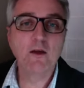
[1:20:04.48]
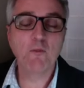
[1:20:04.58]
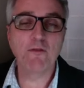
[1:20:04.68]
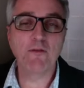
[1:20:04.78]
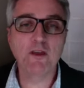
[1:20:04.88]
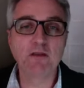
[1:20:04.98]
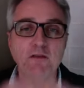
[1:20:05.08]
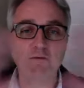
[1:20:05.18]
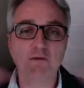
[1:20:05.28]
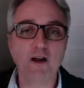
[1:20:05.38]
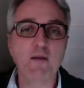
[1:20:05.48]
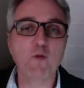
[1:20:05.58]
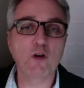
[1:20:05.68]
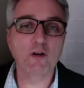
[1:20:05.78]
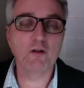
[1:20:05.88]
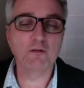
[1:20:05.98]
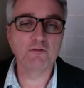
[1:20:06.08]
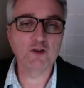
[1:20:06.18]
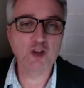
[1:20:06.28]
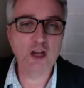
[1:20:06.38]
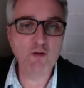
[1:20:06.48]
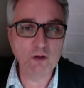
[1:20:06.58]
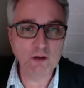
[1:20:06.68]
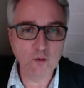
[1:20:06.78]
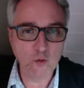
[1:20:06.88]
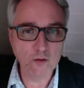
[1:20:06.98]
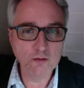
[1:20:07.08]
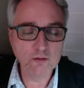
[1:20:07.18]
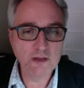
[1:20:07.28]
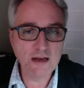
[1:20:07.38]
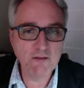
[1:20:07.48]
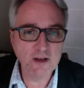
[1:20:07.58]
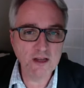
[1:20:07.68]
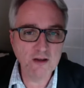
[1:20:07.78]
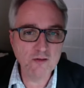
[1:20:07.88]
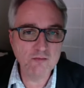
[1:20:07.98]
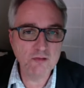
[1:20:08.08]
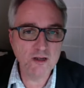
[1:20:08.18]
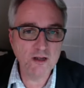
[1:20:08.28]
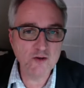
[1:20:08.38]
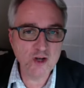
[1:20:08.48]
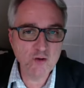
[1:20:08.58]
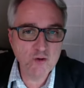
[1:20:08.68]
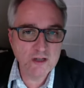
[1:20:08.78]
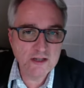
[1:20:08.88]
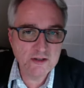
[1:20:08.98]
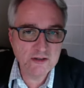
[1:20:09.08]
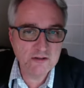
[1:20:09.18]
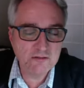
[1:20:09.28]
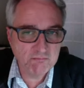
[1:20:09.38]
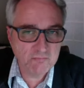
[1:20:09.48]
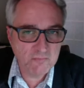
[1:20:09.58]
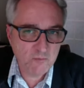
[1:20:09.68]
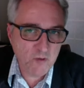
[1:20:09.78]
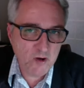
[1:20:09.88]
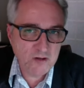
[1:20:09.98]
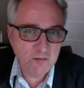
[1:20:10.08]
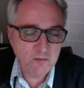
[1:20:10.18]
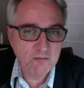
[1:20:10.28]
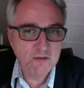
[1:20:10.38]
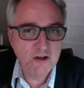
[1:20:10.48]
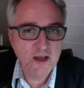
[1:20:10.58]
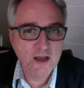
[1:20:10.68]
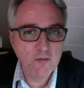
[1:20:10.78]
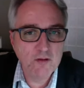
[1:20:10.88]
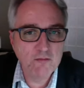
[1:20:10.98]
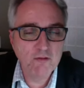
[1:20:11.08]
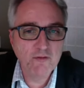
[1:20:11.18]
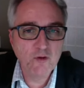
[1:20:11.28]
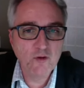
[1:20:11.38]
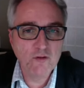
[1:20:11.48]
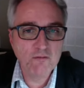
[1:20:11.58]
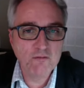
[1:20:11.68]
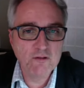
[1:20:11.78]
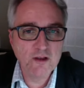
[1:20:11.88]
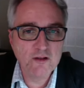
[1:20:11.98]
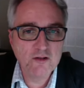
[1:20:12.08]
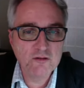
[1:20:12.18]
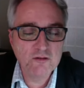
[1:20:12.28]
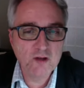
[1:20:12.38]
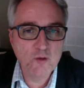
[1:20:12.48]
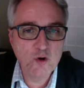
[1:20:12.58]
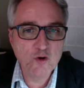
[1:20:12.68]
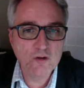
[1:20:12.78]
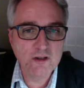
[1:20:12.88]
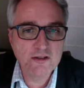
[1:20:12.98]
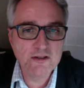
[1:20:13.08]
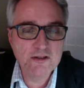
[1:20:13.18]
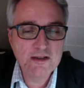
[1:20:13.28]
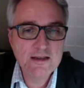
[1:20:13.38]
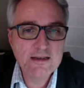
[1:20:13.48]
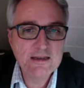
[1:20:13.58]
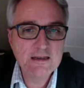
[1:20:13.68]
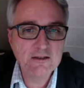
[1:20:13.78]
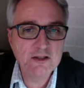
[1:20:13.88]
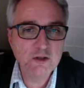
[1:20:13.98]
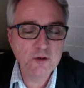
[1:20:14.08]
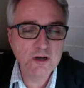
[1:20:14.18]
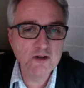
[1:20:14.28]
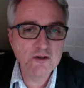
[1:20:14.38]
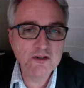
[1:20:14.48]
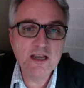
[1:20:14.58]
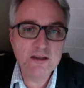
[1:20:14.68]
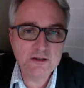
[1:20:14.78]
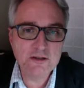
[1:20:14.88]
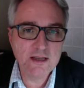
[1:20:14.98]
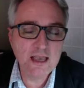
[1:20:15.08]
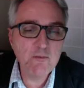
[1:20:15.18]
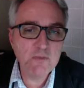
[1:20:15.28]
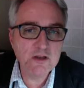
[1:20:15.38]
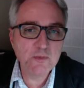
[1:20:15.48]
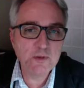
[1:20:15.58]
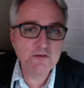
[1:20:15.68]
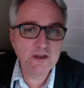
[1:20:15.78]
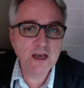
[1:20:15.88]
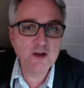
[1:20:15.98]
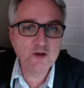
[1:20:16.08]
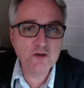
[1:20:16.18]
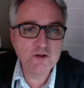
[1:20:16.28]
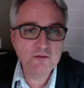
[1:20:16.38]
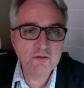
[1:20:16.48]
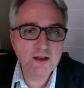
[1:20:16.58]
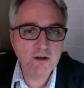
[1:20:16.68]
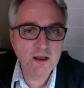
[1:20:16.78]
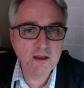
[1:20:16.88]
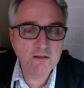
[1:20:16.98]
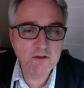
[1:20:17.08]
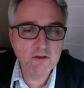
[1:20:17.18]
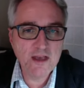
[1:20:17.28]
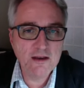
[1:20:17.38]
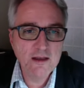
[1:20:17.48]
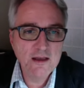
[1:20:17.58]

But the framework of the general law governing general leases, and mostly today we refer to those commercial leases situations, yes, there can be specifications with that.